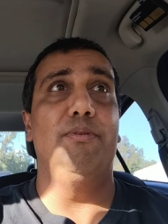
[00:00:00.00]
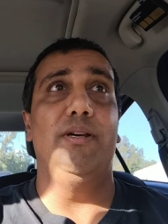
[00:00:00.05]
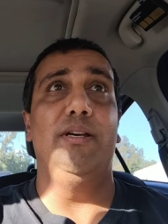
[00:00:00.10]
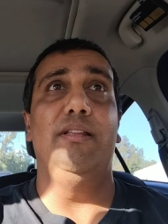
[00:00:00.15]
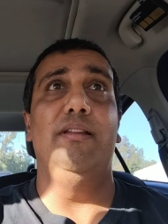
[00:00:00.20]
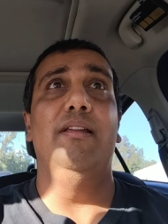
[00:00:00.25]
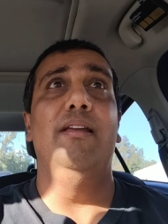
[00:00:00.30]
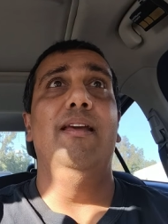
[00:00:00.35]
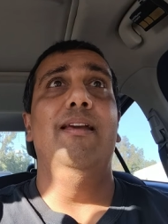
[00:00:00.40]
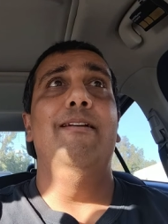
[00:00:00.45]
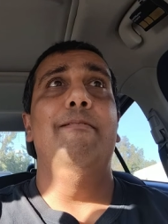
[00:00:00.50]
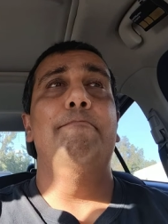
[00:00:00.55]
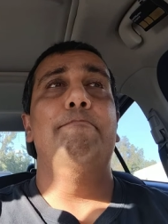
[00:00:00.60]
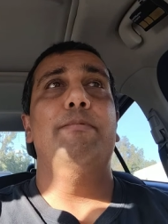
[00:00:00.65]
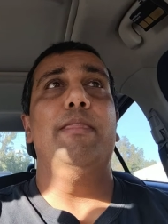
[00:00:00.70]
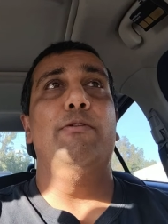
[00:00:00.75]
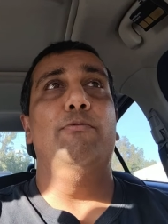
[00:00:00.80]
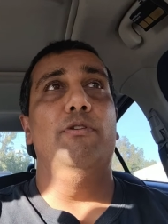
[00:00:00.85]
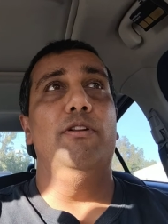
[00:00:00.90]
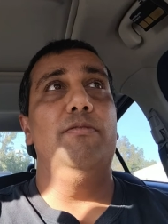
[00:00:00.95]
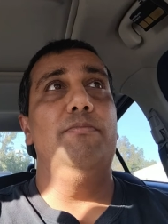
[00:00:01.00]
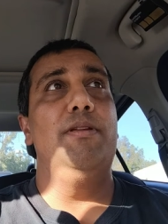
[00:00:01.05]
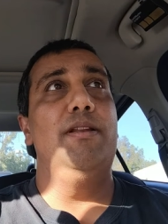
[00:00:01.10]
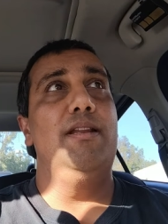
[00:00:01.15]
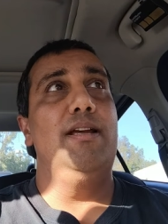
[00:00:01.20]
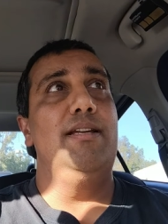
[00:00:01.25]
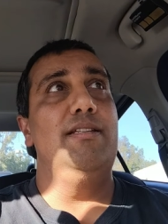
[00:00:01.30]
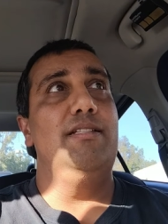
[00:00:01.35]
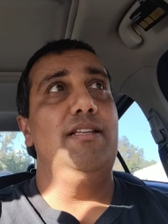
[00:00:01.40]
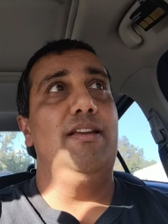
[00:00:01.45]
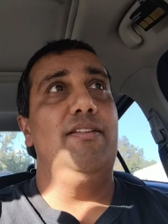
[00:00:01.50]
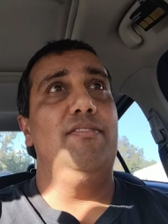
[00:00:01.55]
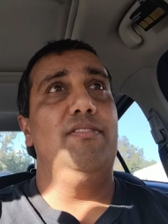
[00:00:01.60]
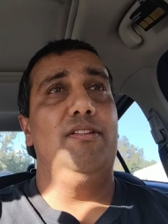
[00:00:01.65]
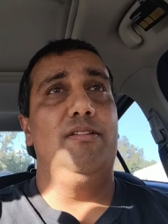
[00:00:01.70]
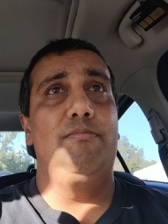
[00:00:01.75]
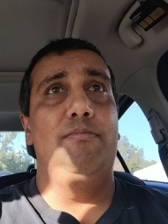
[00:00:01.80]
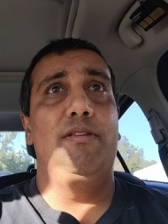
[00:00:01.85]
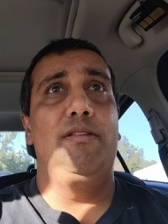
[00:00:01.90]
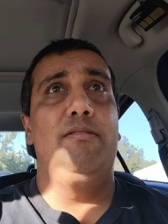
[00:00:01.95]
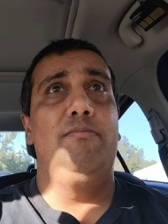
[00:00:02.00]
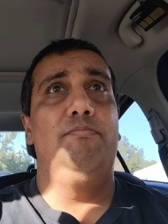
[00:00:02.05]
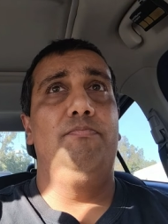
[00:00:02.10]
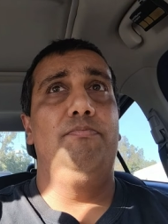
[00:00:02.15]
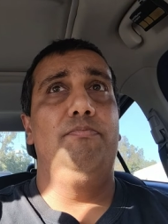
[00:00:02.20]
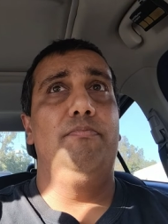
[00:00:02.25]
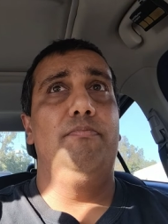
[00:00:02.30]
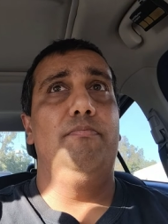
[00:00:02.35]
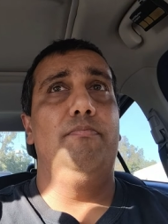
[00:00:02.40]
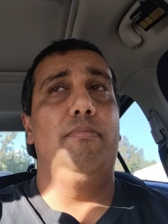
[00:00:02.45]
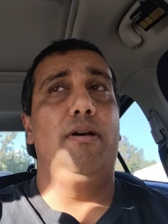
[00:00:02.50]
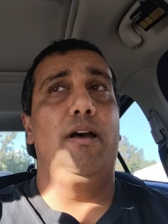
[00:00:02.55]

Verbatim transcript: But it would have been nice to have him and